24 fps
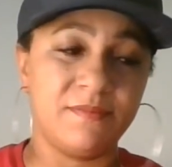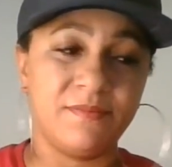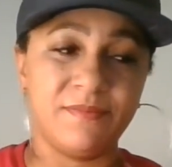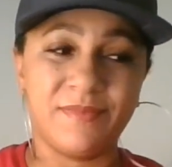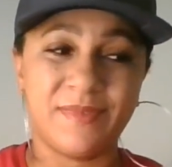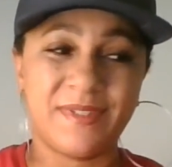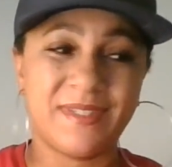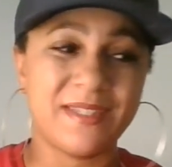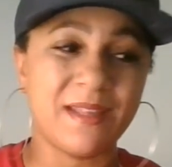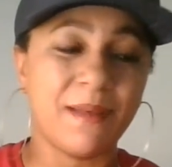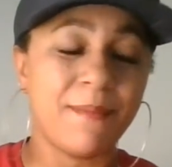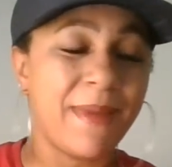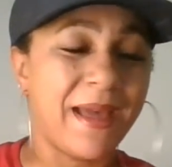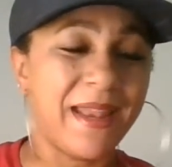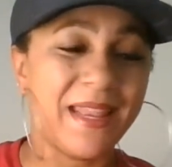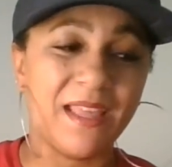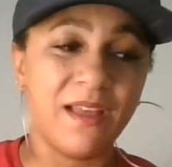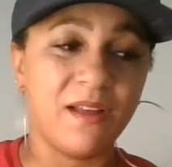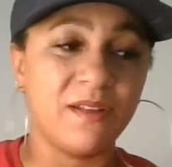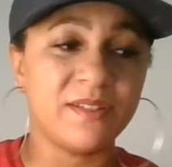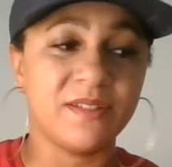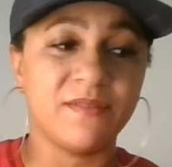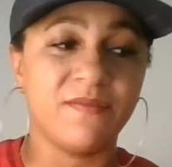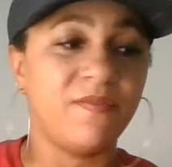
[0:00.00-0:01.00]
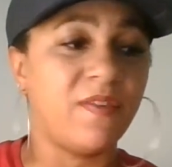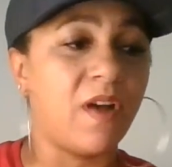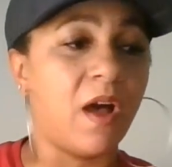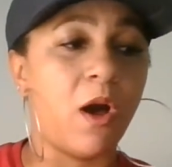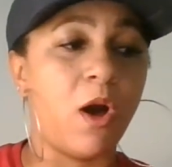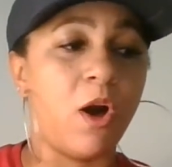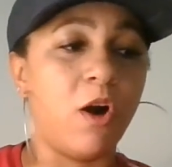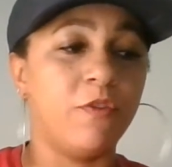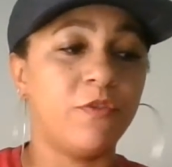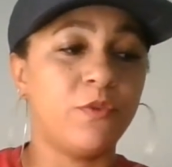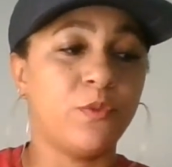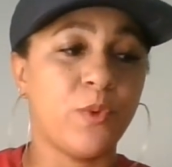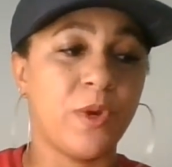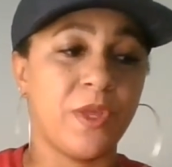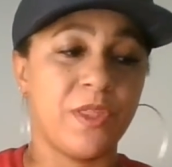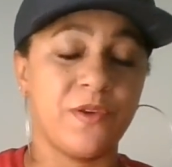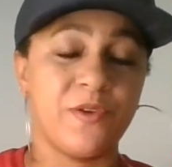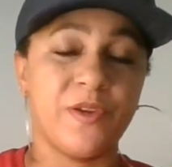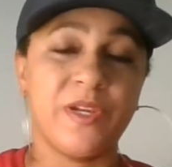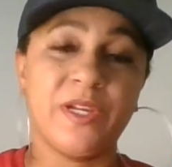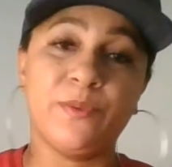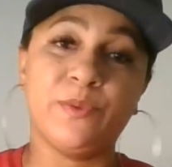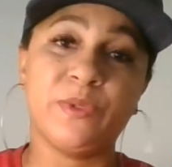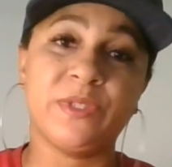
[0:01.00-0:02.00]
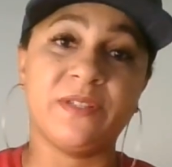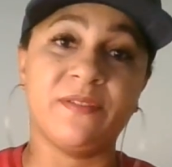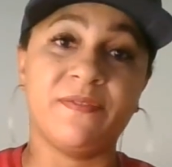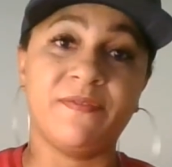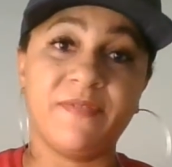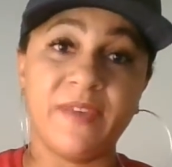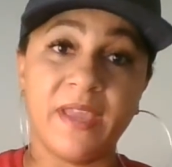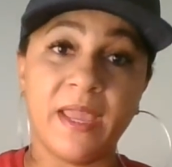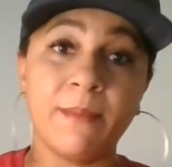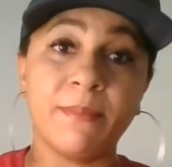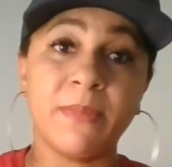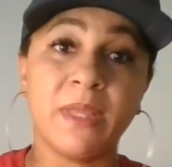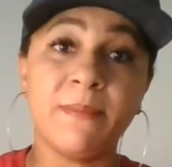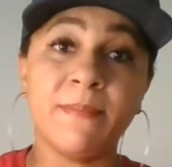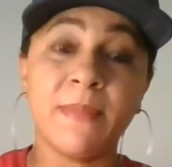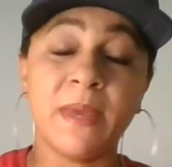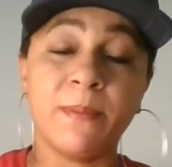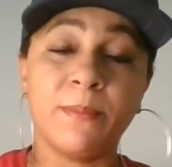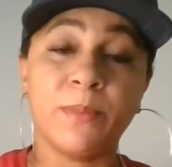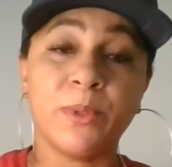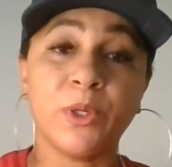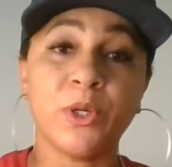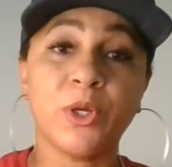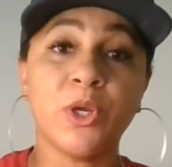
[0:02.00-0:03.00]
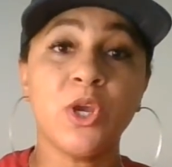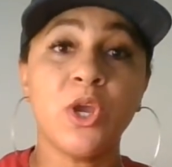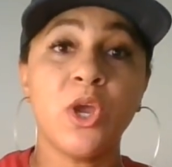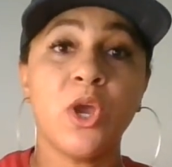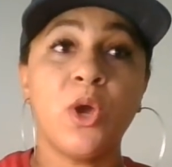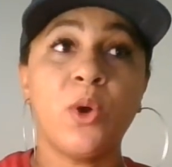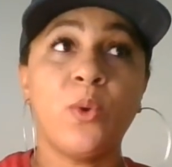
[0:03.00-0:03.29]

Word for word: somebody else involved, whether it was a family member,